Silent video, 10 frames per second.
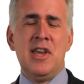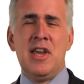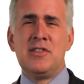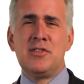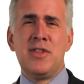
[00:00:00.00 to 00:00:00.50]

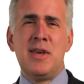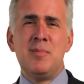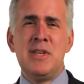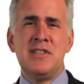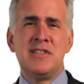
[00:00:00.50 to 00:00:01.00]
and so that
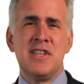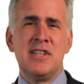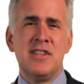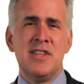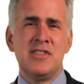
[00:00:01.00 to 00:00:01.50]
means
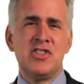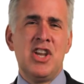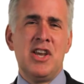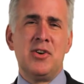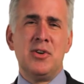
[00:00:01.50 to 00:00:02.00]
that this
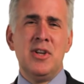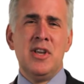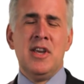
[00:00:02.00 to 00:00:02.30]
channel